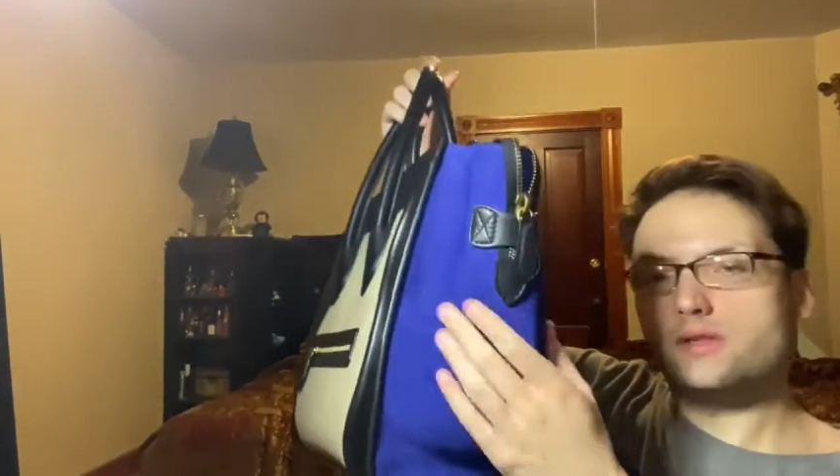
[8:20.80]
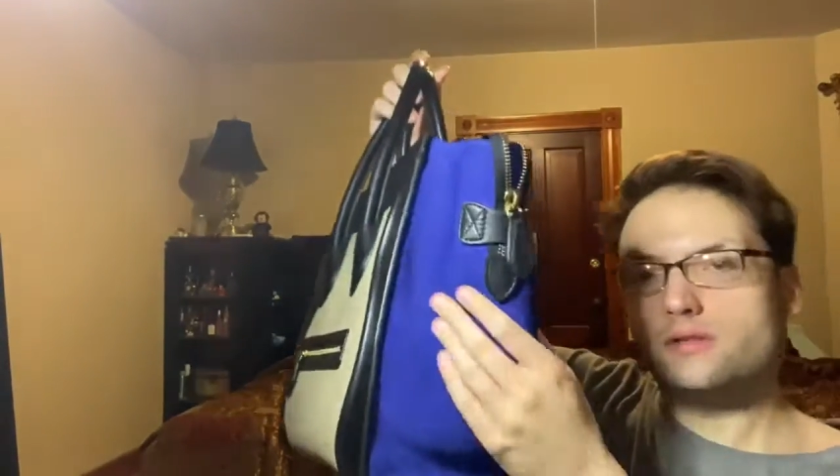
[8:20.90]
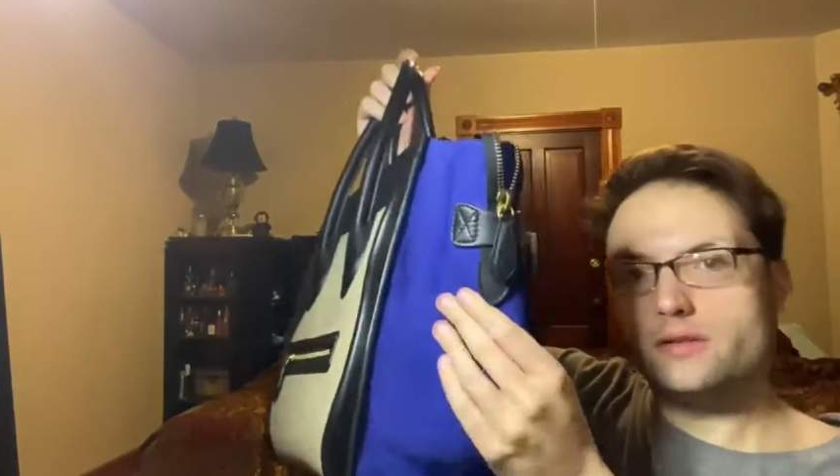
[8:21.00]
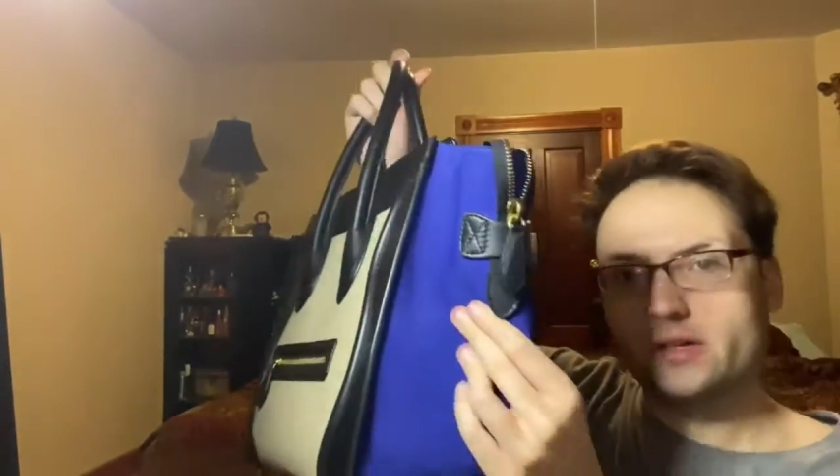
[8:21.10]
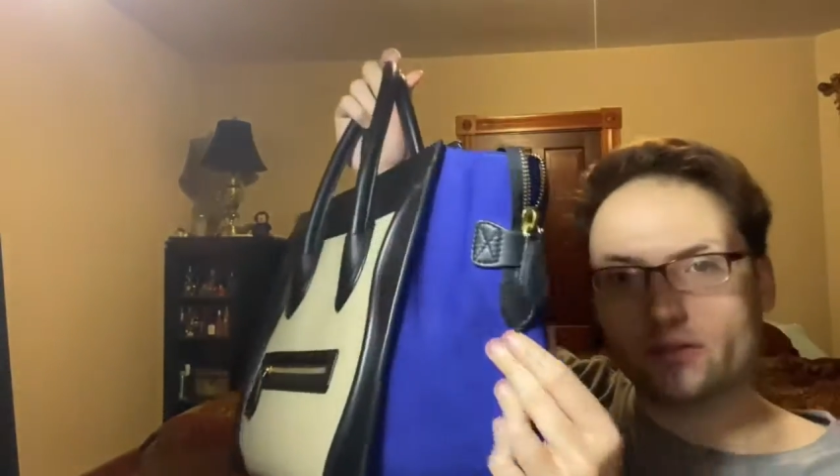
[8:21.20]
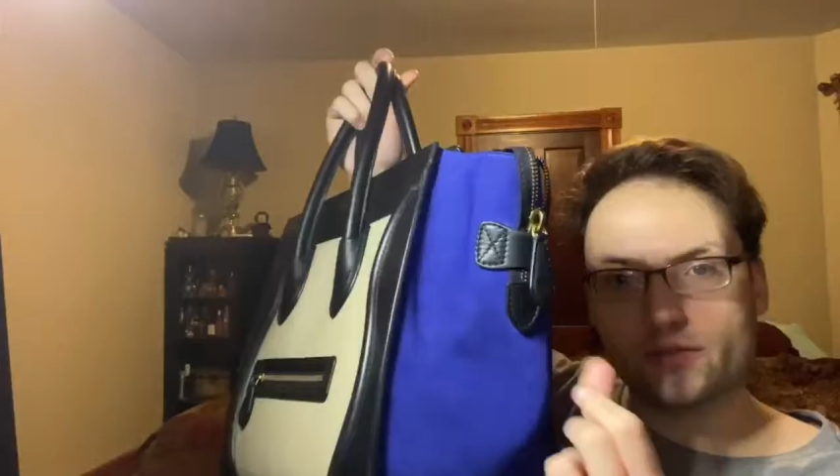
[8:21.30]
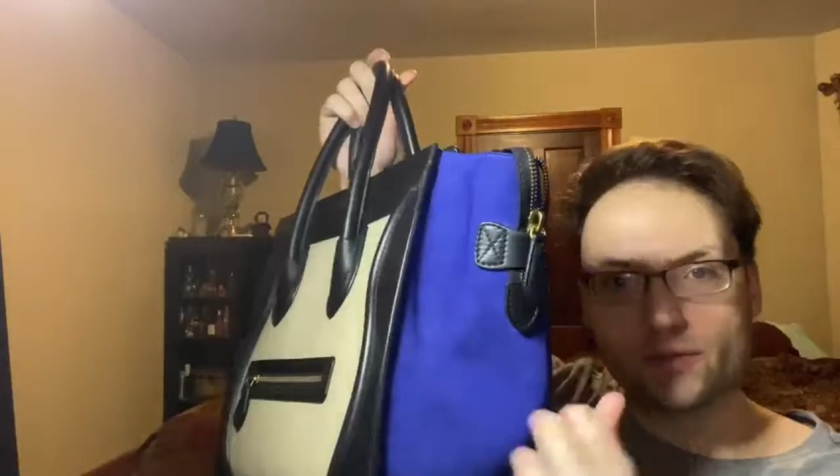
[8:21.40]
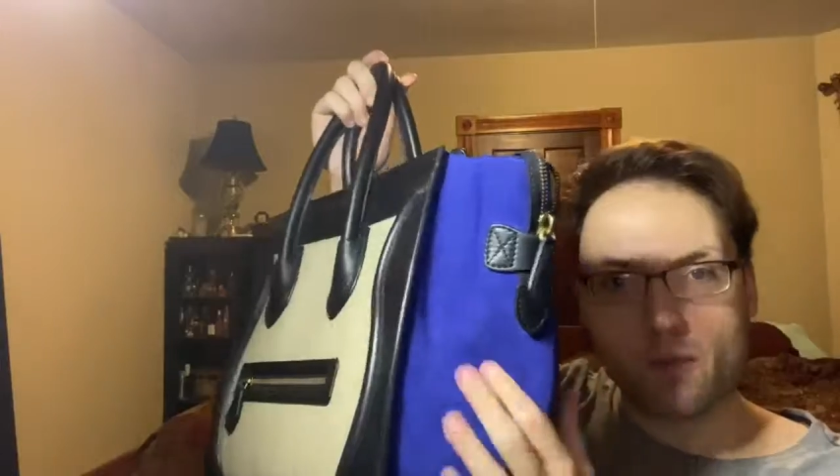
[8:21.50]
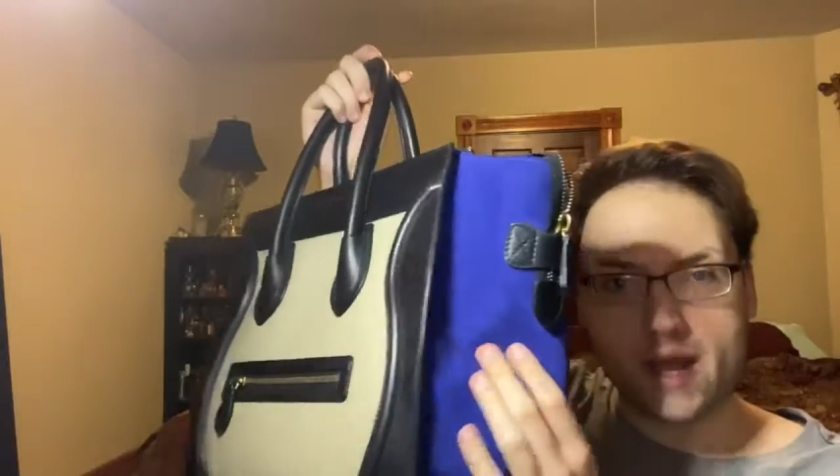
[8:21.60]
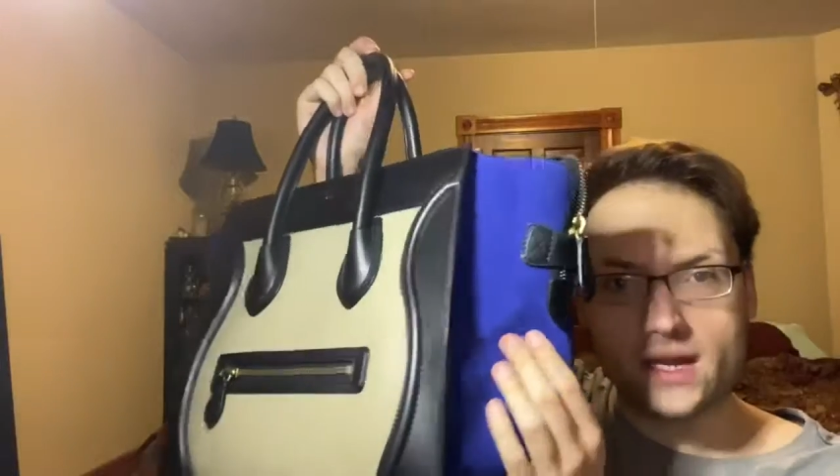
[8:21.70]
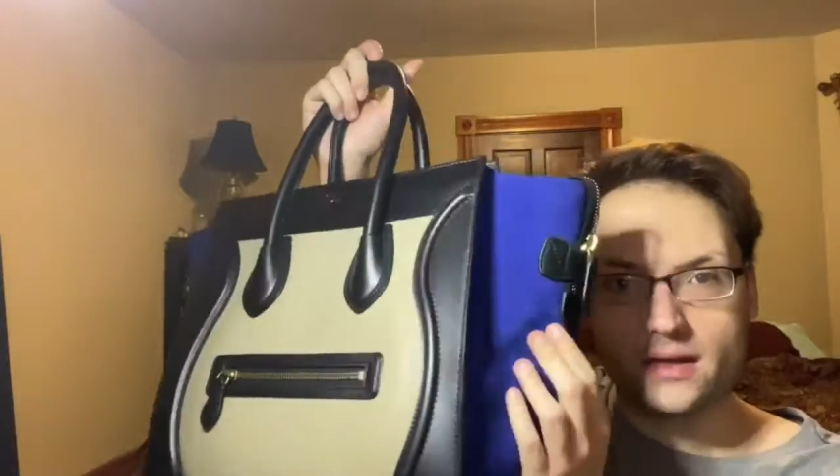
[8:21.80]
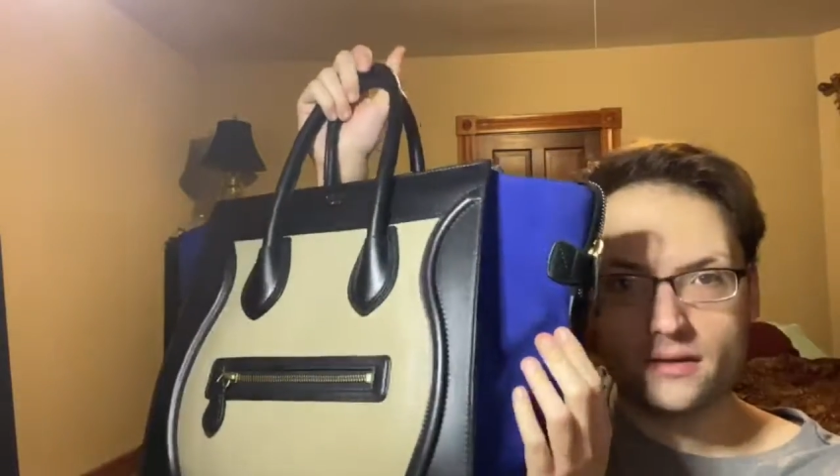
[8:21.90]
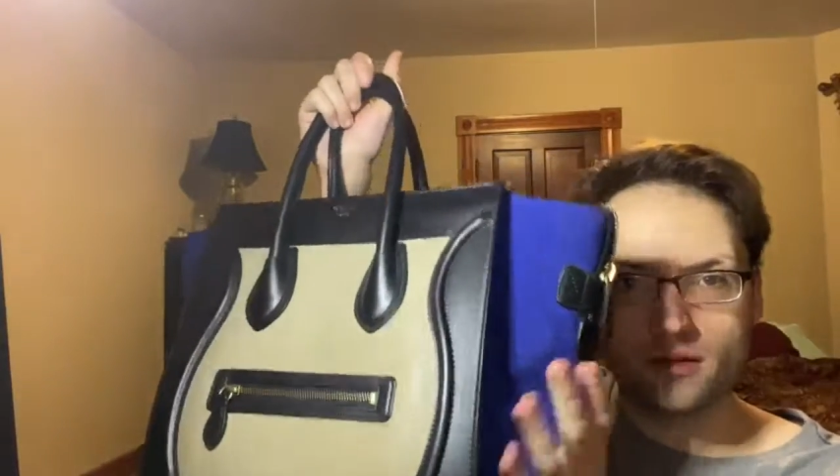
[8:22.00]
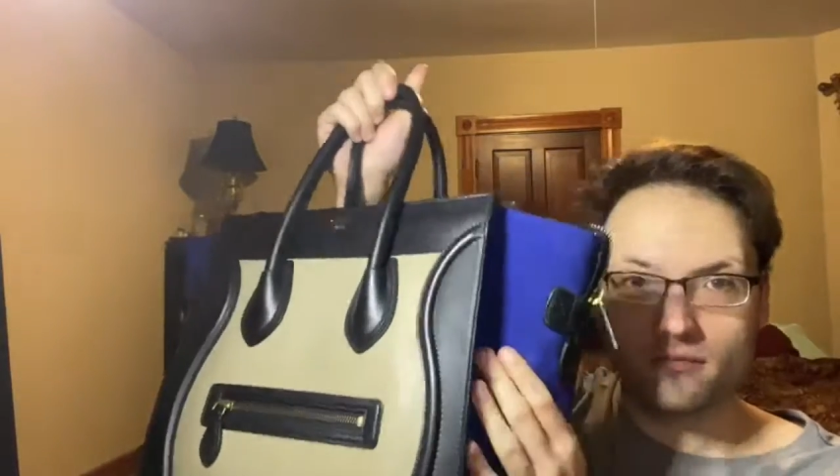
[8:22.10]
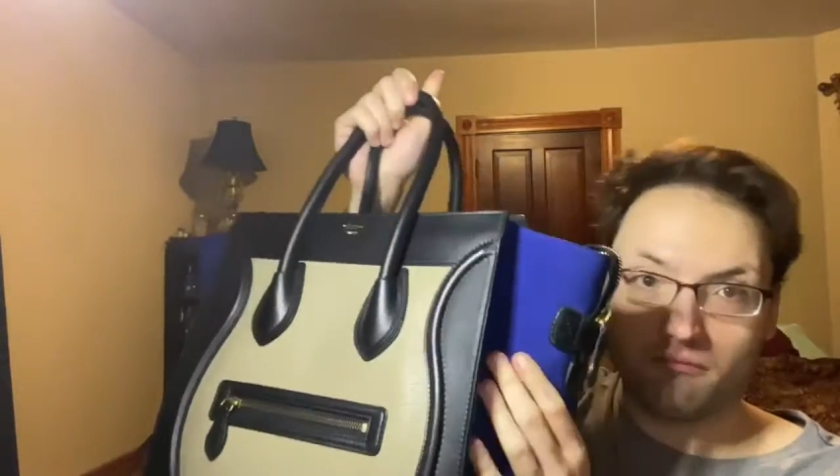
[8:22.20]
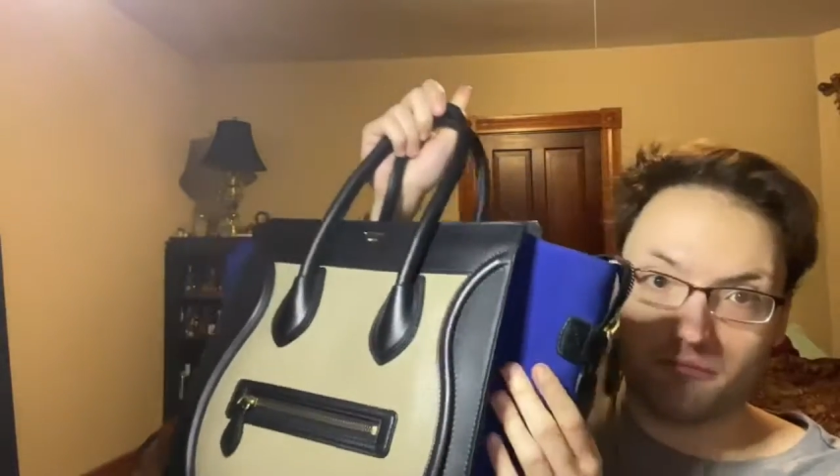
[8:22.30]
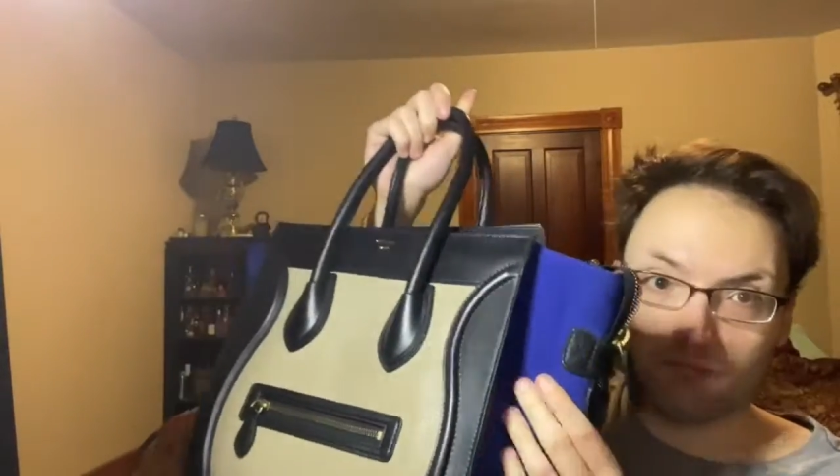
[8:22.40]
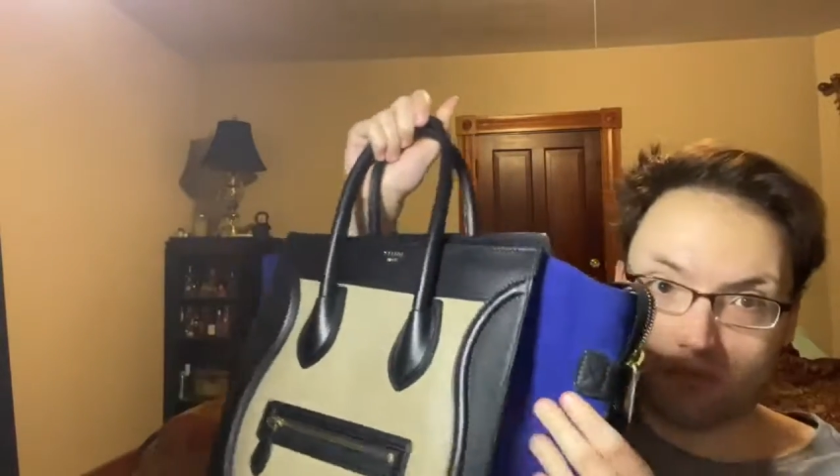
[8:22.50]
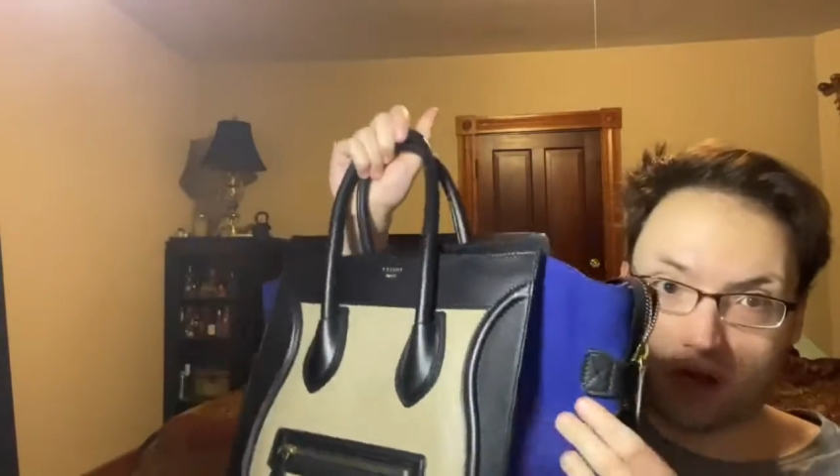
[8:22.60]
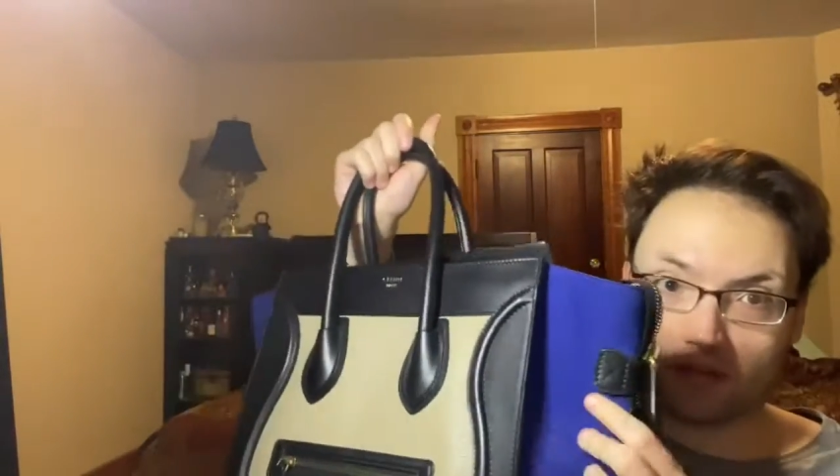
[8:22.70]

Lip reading: there's suede on